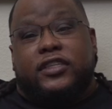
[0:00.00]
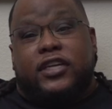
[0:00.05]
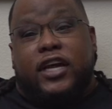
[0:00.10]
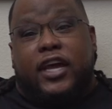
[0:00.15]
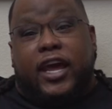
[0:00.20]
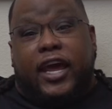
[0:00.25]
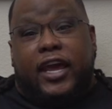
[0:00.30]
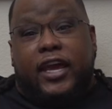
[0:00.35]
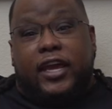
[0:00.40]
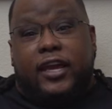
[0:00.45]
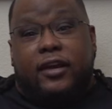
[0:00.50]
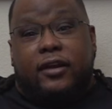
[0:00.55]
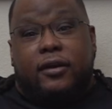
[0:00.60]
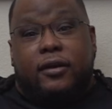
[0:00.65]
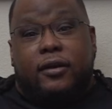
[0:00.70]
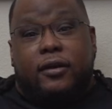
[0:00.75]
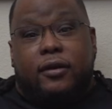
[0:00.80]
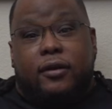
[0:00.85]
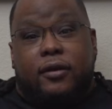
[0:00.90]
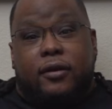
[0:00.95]
the eight
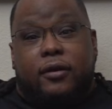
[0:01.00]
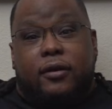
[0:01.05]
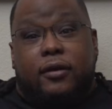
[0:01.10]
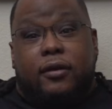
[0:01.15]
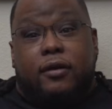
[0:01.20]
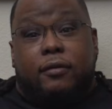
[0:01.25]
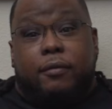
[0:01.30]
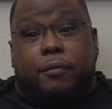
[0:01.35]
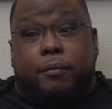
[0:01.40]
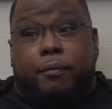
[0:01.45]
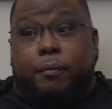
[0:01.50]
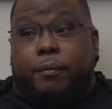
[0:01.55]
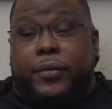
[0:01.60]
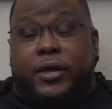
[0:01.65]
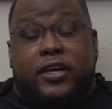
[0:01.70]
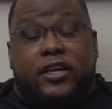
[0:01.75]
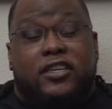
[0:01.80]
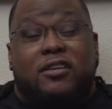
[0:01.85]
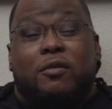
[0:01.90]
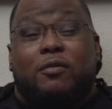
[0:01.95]

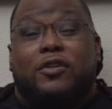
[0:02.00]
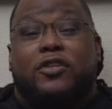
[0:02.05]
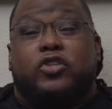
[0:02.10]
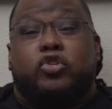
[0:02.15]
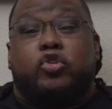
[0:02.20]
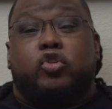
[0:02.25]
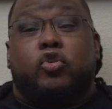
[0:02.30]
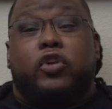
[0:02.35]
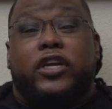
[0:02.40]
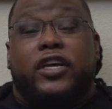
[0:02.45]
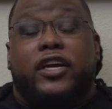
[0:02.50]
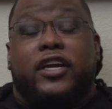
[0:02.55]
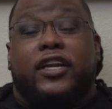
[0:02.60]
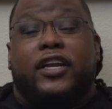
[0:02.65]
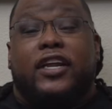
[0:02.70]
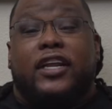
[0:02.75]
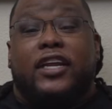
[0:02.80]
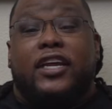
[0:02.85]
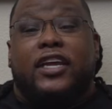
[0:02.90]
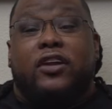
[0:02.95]
because it was truly an
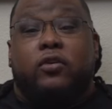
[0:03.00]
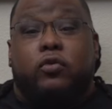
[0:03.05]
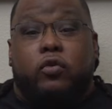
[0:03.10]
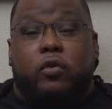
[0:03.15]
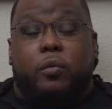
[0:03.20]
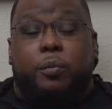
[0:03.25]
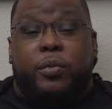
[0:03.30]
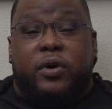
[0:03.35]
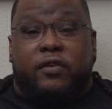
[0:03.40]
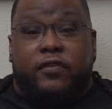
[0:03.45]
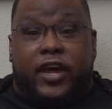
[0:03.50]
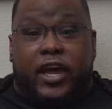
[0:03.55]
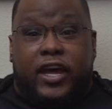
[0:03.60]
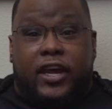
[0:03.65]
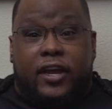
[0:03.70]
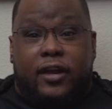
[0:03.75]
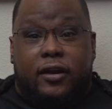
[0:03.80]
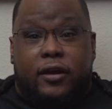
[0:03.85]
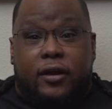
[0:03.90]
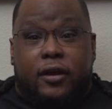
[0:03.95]
elite group of
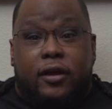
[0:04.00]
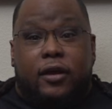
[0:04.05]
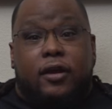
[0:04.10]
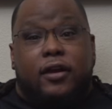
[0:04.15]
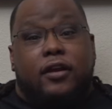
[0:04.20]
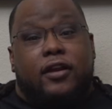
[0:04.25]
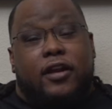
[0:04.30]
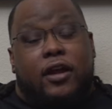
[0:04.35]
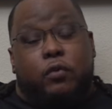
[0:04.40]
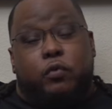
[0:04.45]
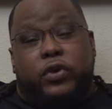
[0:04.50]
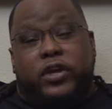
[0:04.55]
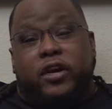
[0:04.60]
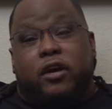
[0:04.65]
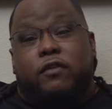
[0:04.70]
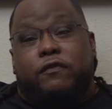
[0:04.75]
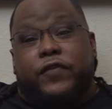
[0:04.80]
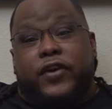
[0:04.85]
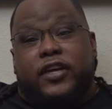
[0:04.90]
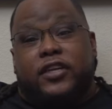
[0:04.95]
eight that we
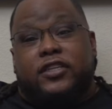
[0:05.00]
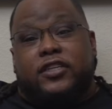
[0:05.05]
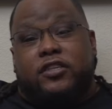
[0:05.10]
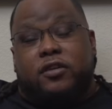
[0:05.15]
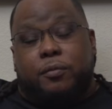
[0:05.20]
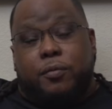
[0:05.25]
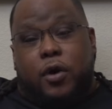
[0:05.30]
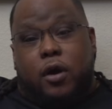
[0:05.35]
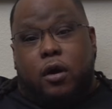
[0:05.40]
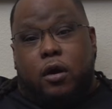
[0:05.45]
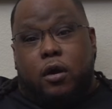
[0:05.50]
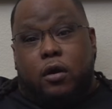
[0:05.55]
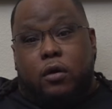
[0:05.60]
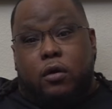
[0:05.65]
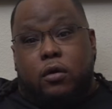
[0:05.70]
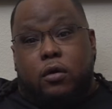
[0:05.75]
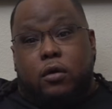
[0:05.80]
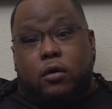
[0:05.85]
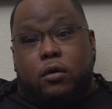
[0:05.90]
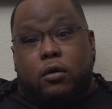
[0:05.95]
gonna finish tomorrow
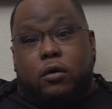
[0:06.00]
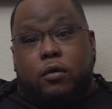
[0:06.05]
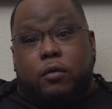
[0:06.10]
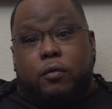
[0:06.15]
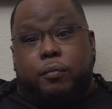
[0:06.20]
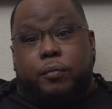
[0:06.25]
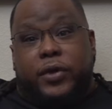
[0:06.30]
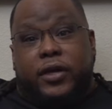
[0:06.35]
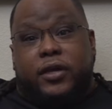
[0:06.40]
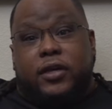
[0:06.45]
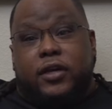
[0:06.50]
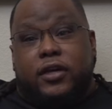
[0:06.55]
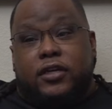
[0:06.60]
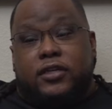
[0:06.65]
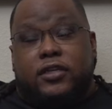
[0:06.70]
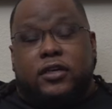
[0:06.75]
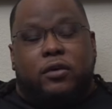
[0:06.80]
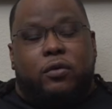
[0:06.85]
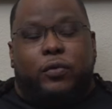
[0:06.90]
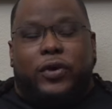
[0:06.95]
because
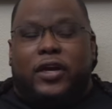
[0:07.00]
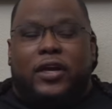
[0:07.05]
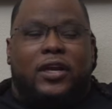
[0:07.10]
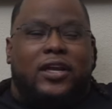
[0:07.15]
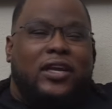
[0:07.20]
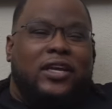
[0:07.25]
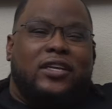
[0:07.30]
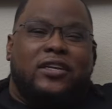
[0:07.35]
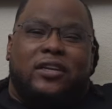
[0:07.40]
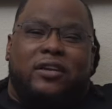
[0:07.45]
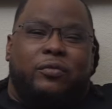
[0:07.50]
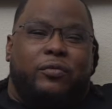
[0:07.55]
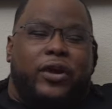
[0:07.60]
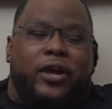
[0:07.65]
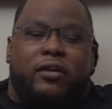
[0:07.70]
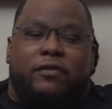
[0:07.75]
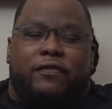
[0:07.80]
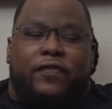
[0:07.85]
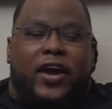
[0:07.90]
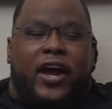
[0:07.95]
we could easily
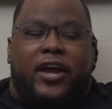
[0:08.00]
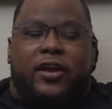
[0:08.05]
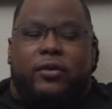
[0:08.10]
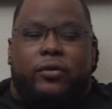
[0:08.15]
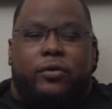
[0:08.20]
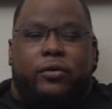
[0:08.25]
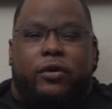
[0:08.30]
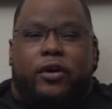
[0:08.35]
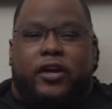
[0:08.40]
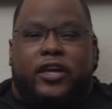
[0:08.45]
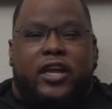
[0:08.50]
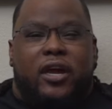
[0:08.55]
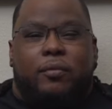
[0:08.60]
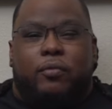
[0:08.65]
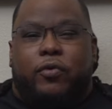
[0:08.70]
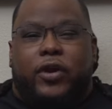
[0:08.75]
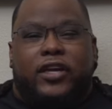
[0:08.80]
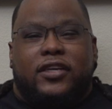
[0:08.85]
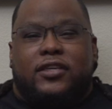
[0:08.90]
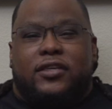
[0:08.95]
ran the final or kept
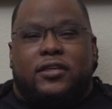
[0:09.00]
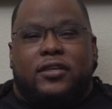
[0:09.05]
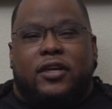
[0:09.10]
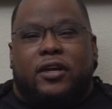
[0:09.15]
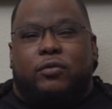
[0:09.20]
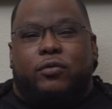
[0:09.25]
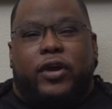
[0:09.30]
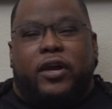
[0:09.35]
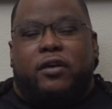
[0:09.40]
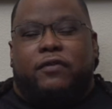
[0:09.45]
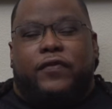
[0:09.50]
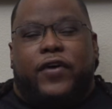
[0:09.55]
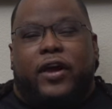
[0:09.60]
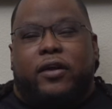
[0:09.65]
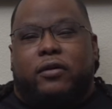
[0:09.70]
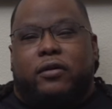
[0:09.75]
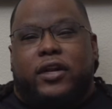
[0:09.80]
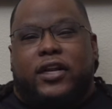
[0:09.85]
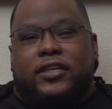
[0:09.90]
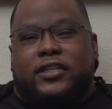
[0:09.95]
racing and ran the
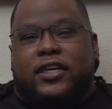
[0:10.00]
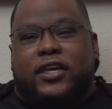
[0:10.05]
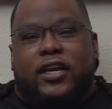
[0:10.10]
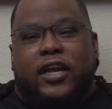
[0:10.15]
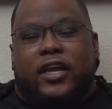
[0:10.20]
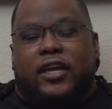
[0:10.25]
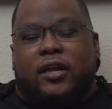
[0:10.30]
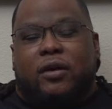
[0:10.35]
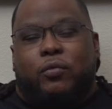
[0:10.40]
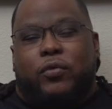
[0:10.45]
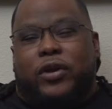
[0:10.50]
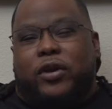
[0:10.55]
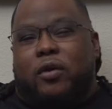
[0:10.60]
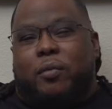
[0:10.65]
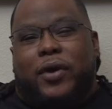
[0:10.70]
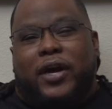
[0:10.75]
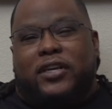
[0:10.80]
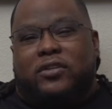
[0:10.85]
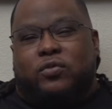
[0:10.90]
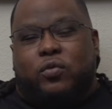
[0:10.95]
final at 10 a.m. when
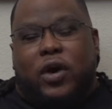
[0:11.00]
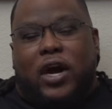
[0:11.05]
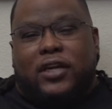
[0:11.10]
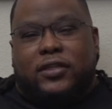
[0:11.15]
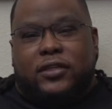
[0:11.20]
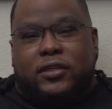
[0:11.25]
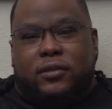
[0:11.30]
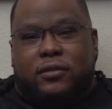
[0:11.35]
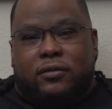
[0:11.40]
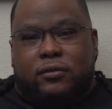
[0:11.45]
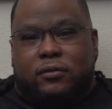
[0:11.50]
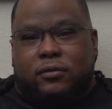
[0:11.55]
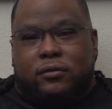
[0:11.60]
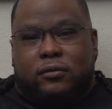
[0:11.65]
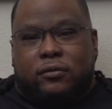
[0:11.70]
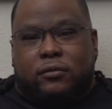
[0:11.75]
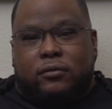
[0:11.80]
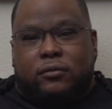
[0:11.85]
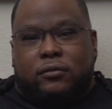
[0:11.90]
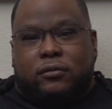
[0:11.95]
nobody's watching.
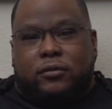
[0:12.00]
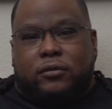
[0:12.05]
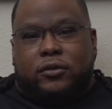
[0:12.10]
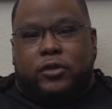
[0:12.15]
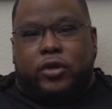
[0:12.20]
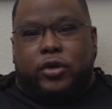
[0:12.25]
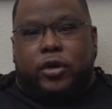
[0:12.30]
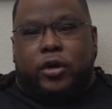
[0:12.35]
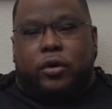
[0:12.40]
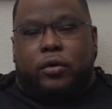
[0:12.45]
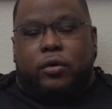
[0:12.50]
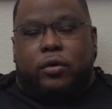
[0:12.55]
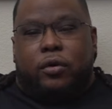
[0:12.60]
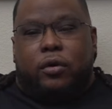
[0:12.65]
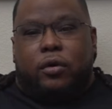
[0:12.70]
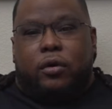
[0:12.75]
Right, right. You know,